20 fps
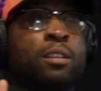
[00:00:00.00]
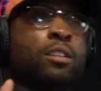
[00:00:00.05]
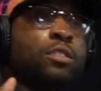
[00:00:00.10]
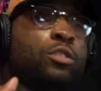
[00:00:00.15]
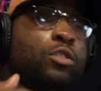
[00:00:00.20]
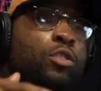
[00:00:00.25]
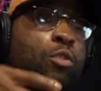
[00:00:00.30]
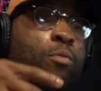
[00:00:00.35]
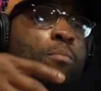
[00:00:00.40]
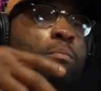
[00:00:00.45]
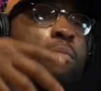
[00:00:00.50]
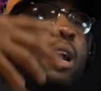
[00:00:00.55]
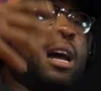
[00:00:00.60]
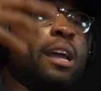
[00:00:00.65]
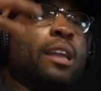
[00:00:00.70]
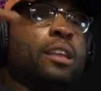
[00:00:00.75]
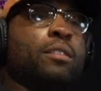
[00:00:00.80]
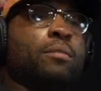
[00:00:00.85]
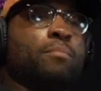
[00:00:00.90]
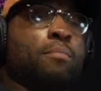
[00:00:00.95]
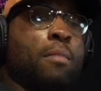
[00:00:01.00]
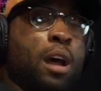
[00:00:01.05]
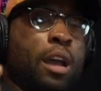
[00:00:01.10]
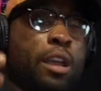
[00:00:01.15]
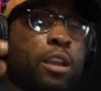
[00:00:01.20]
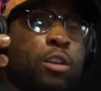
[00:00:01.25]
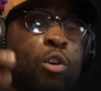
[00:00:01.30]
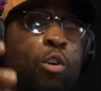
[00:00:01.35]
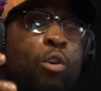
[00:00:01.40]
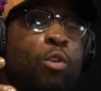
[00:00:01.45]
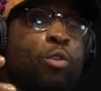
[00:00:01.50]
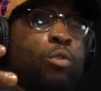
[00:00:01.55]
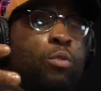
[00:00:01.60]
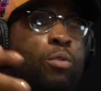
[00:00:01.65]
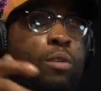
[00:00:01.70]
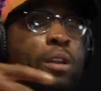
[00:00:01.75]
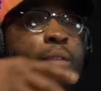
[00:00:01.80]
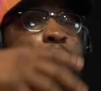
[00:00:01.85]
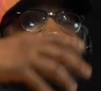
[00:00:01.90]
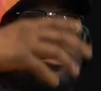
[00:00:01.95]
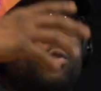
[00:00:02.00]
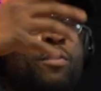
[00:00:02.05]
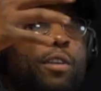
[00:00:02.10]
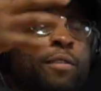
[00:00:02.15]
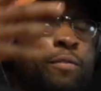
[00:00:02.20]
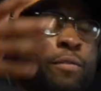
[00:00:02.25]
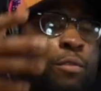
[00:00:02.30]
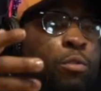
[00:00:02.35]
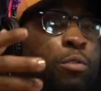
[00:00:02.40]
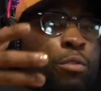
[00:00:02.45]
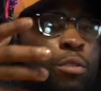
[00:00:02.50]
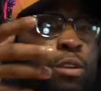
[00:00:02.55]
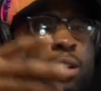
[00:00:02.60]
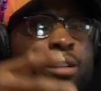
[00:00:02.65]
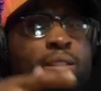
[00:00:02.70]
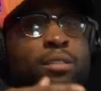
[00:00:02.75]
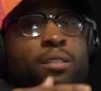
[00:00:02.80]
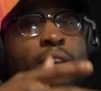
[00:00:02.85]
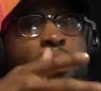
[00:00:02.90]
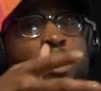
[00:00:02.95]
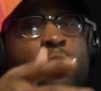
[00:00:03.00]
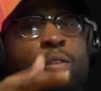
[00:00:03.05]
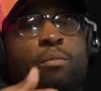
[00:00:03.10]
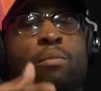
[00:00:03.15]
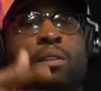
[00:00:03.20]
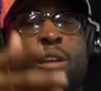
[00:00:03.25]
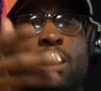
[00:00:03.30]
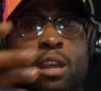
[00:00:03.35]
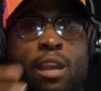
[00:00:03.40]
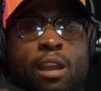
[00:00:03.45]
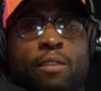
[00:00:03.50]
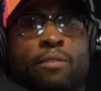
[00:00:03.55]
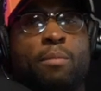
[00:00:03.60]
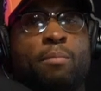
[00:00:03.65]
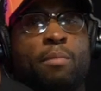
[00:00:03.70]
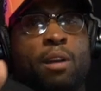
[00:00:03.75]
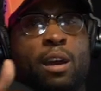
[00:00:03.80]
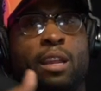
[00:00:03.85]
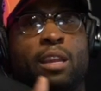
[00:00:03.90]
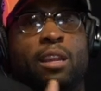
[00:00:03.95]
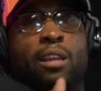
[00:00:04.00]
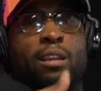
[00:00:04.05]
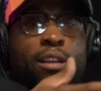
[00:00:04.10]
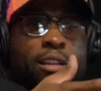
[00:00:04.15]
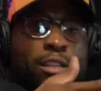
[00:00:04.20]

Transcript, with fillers: So my my goal and moving forward is to help everybody,